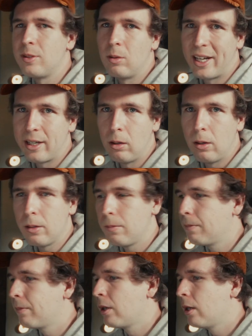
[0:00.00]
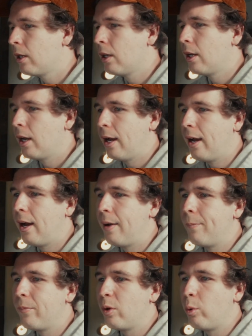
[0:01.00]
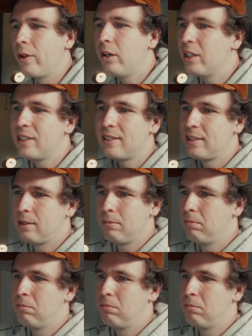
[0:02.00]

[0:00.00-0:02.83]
to like a lot. Whether it's